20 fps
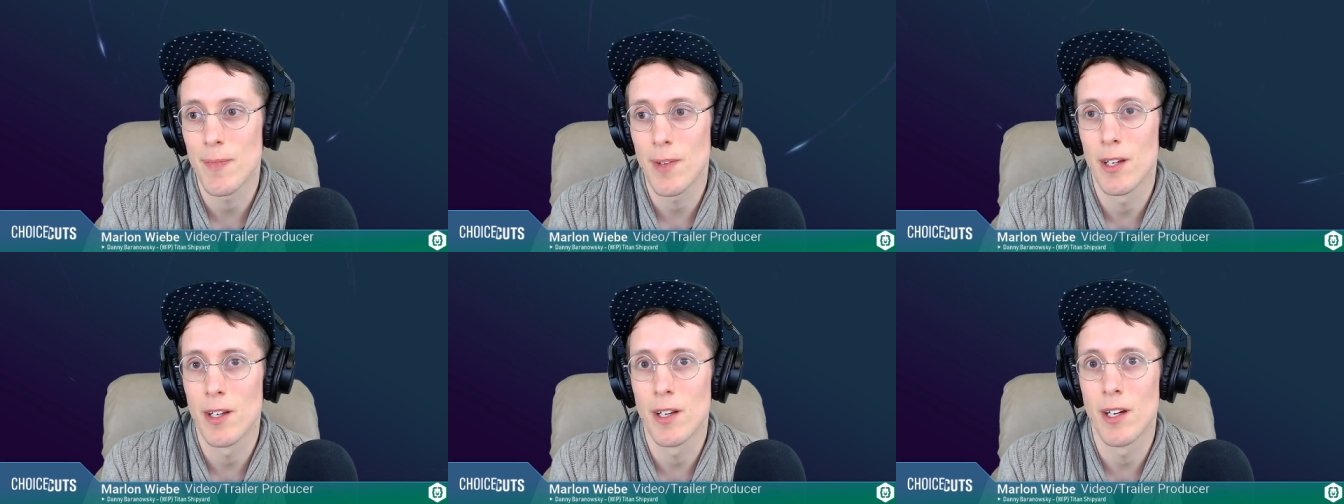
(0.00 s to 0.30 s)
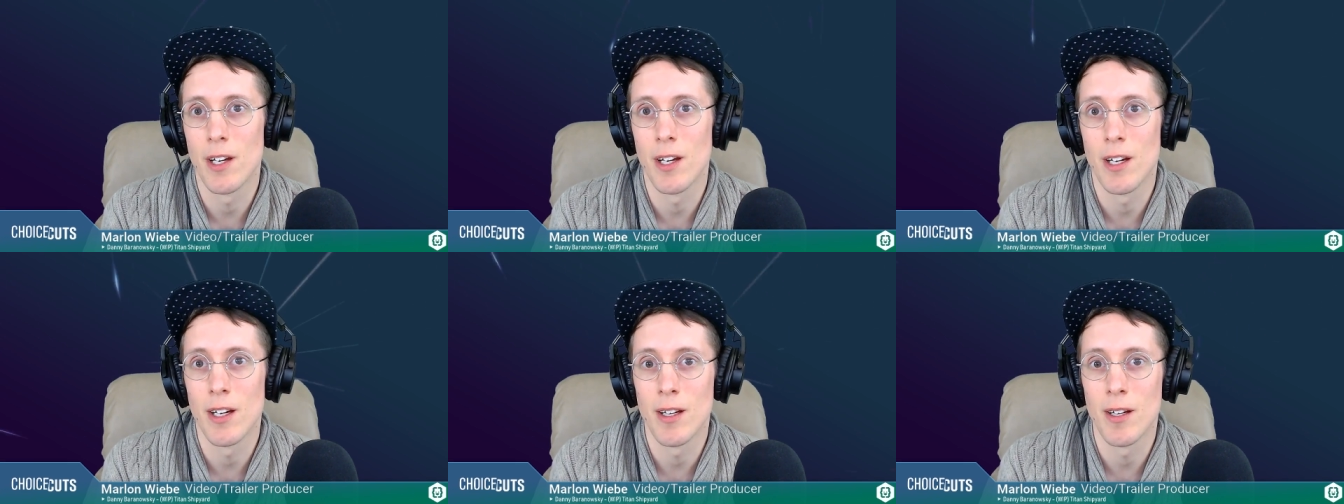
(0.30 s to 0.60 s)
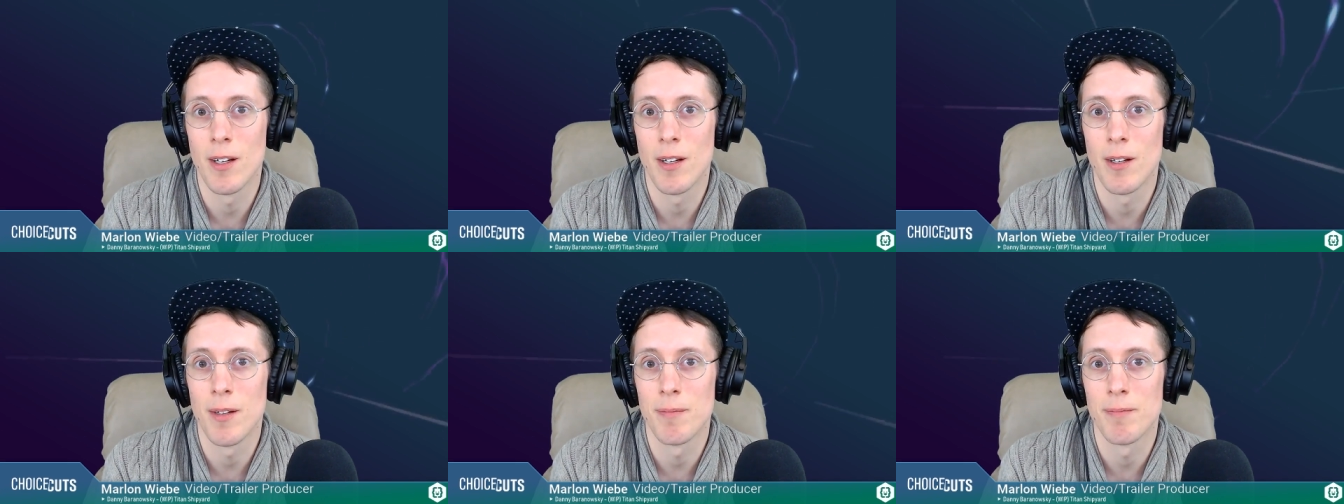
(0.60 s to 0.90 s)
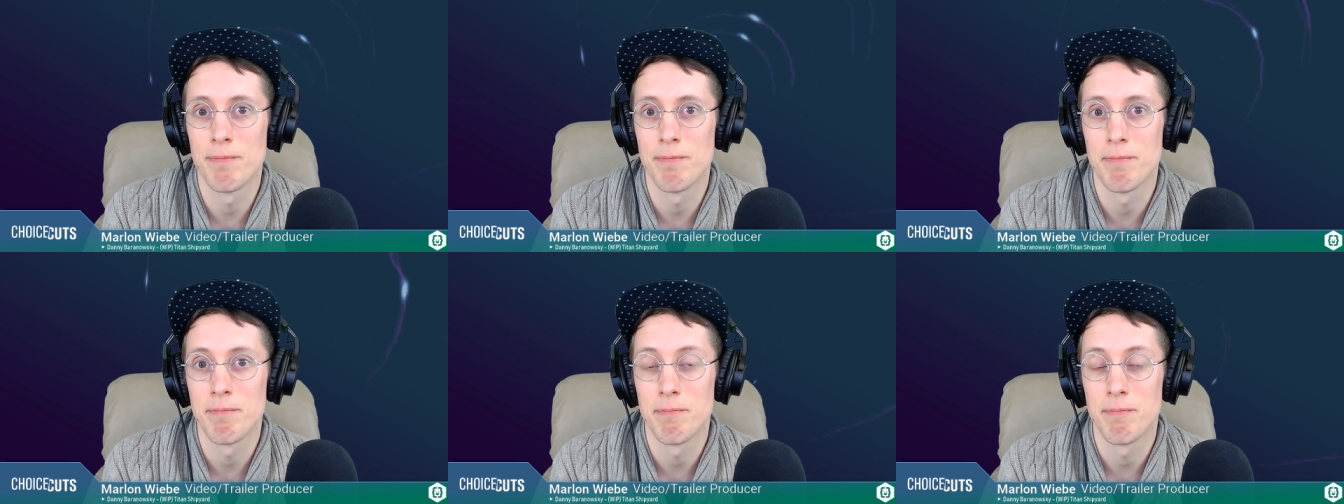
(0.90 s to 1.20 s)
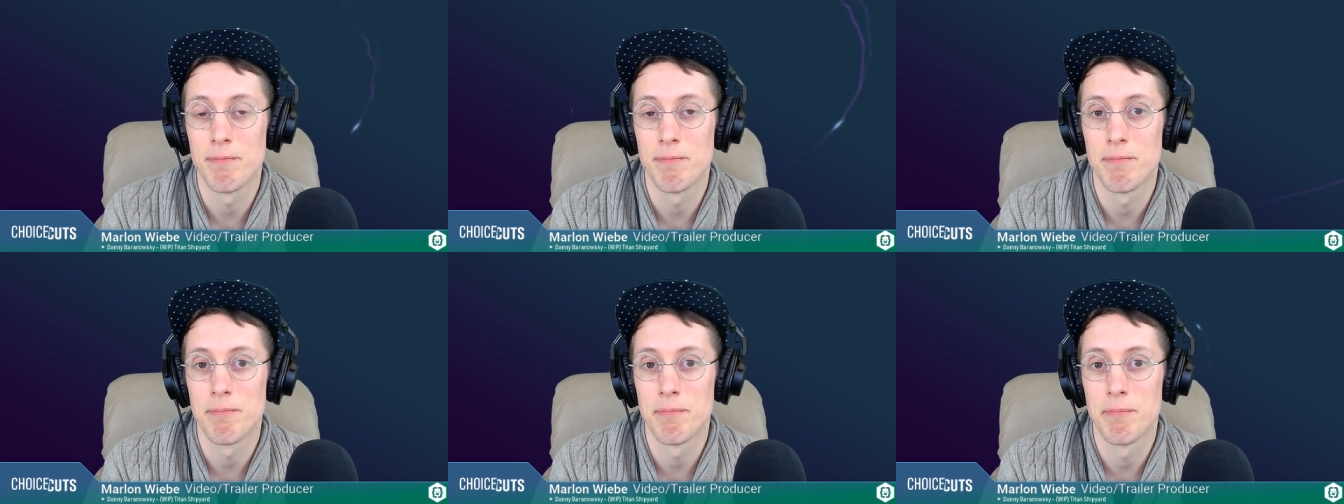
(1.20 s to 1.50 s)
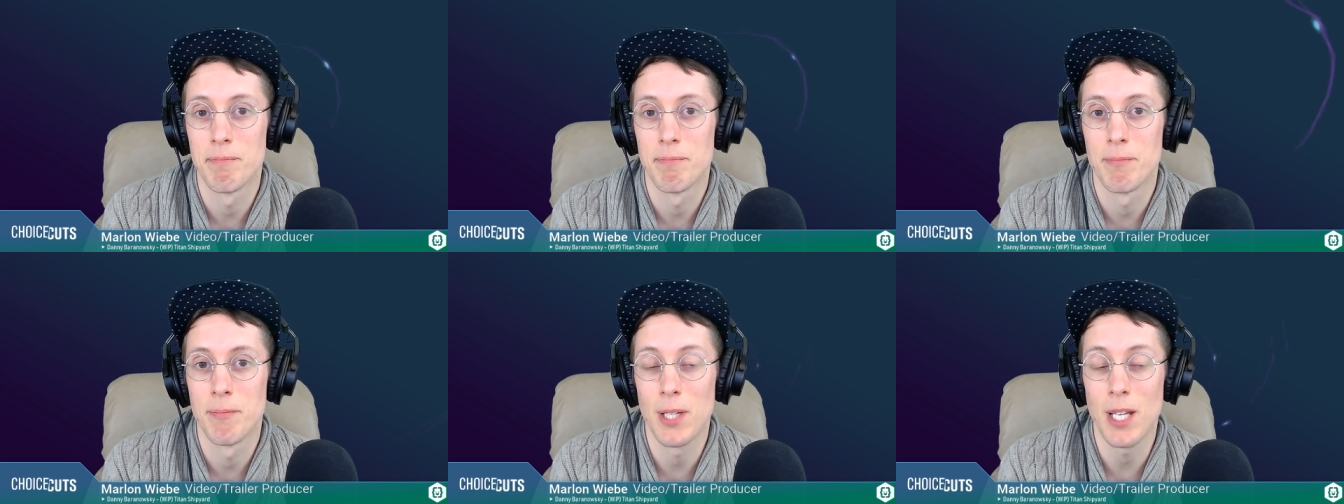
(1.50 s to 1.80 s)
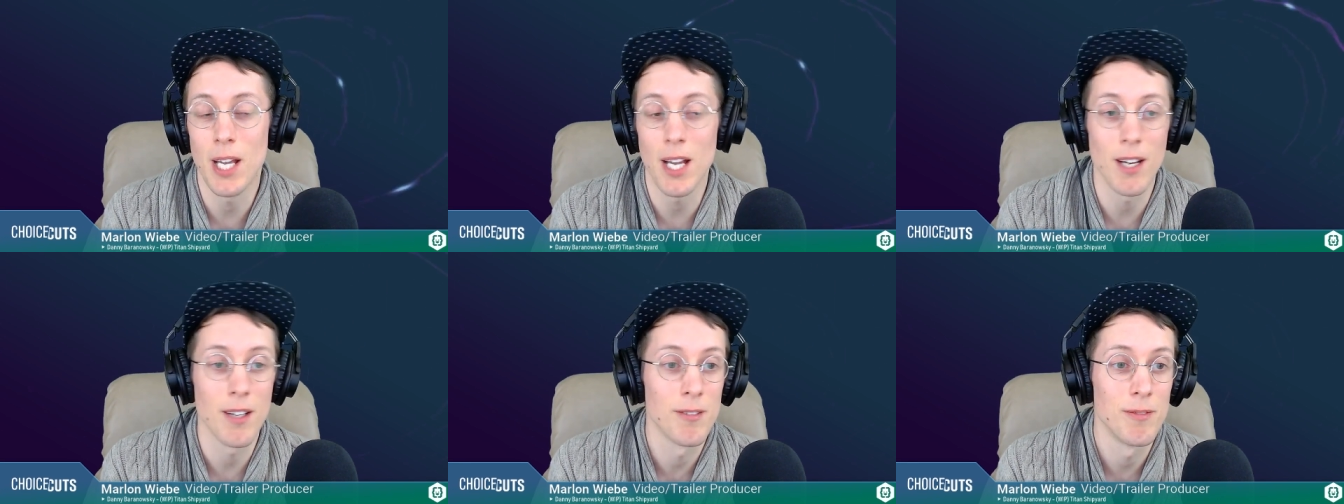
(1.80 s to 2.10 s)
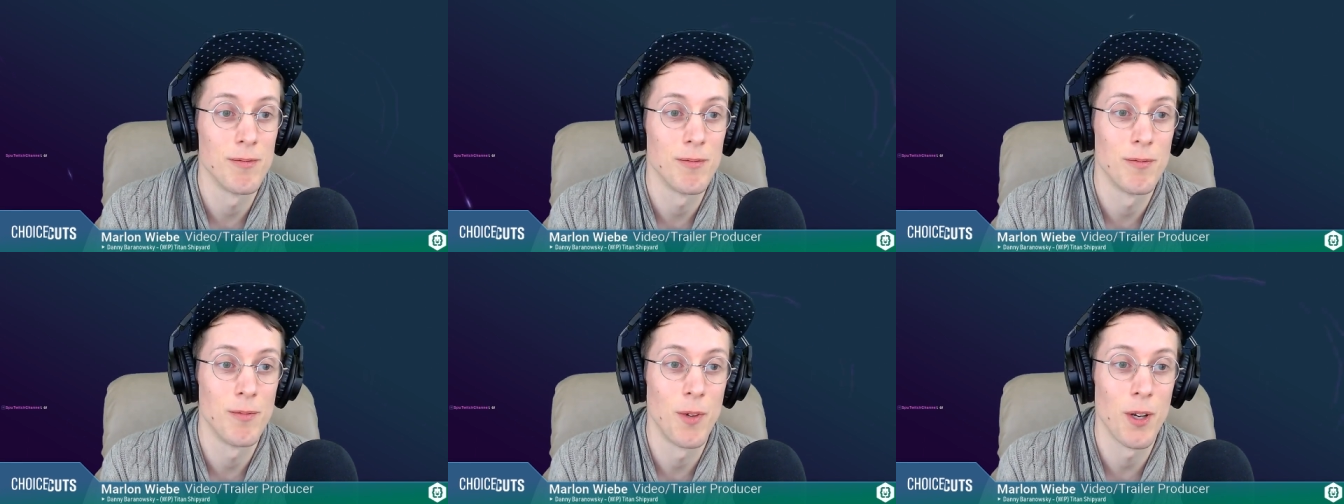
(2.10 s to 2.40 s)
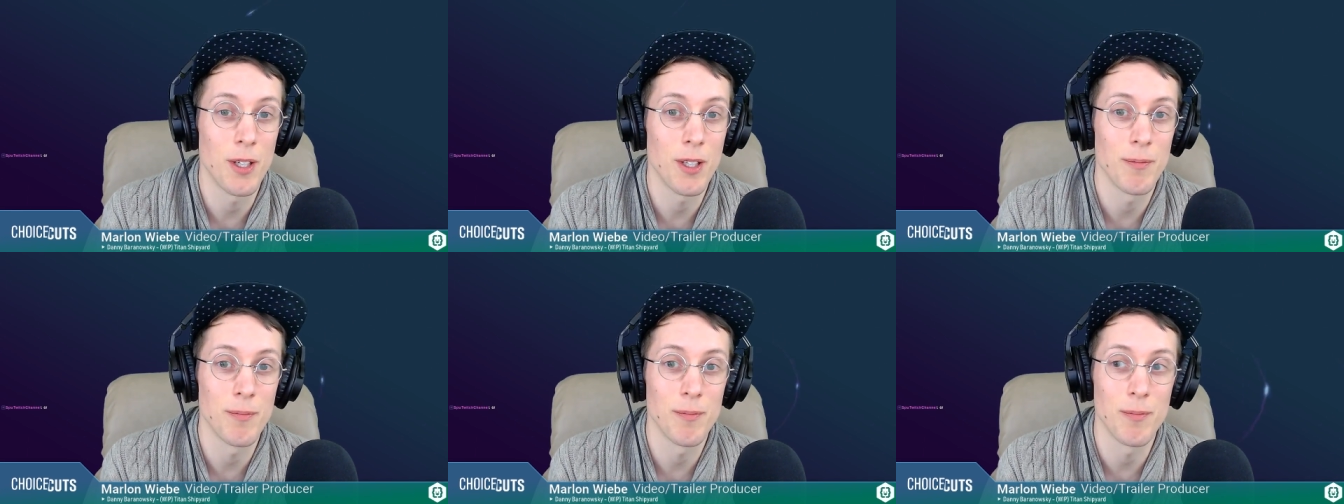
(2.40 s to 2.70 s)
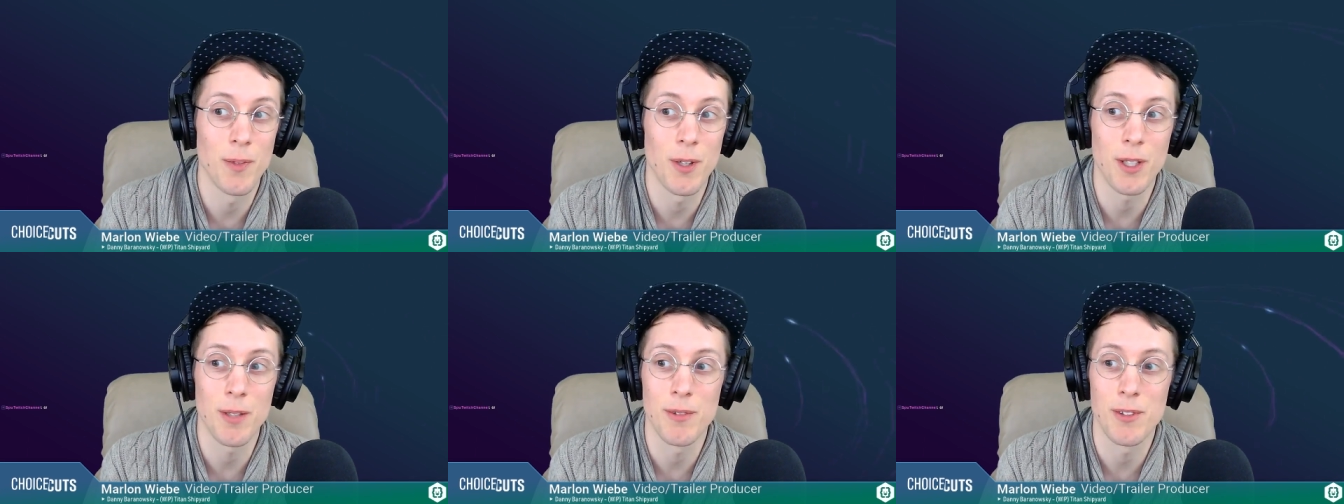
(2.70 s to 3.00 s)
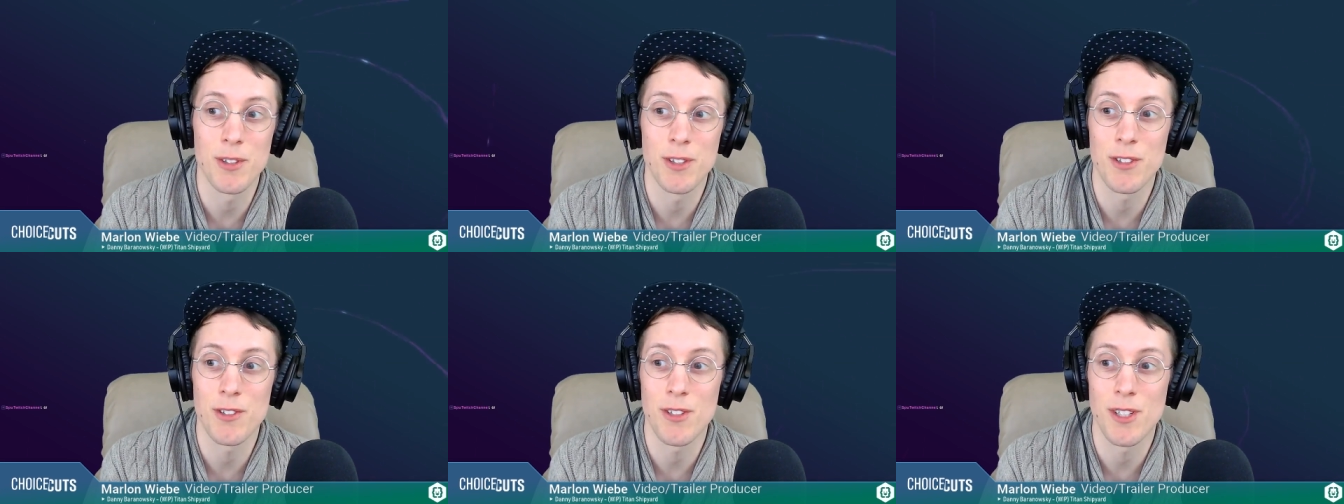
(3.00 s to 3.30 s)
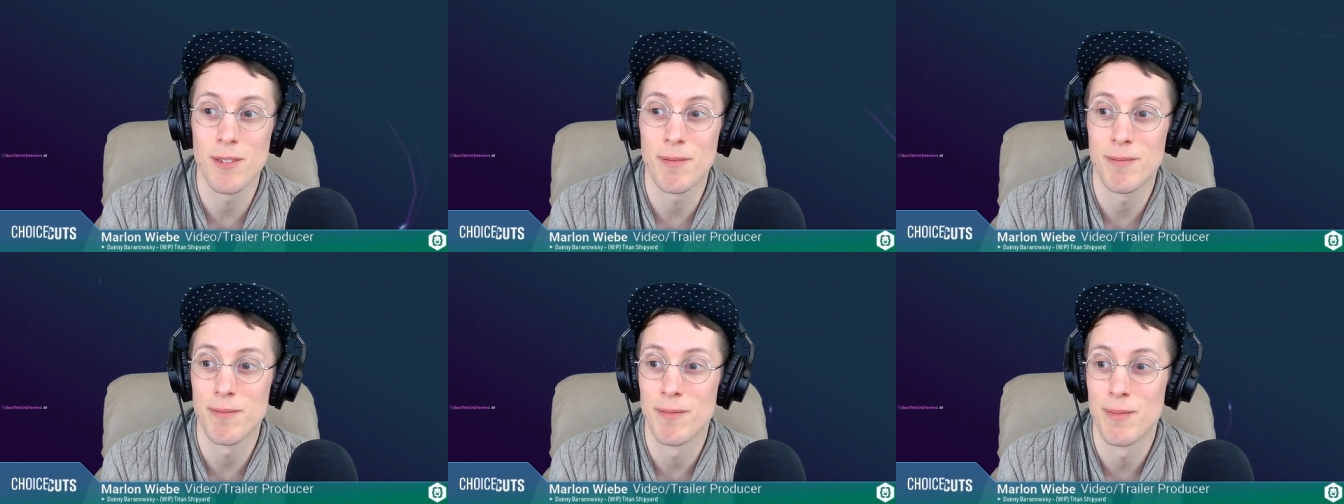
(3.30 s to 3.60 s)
But yeah, welcome to the stream.